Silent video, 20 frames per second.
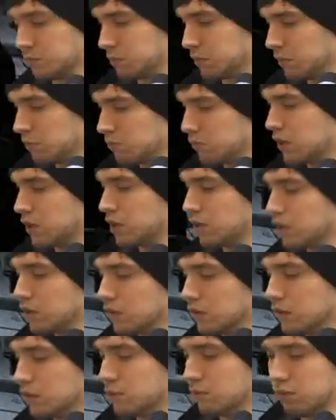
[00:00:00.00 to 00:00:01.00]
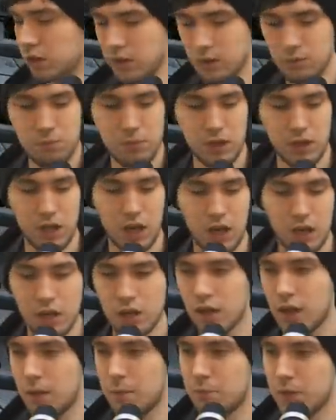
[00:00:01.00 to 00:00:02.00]
and a
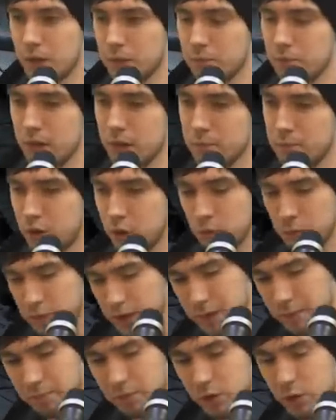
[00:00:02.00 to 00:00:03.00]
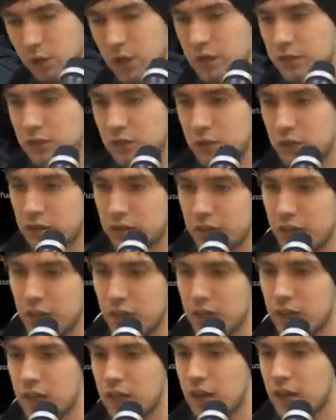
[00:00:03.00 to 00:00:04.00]
blee blee blee blee blue. Let's do this
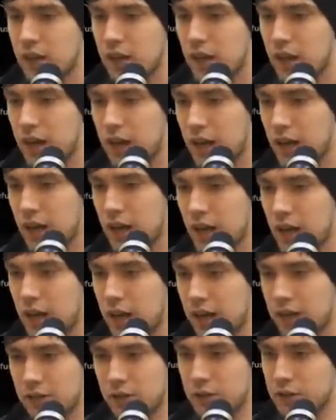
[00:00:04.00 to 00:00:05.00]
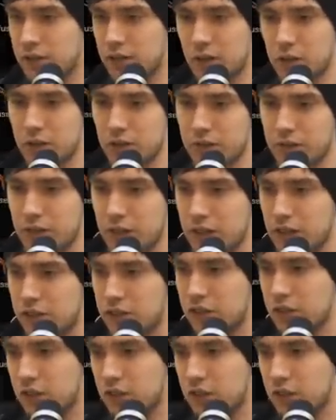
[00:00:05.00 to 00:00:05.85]
again. Uh, I guess I'll just go with a fucking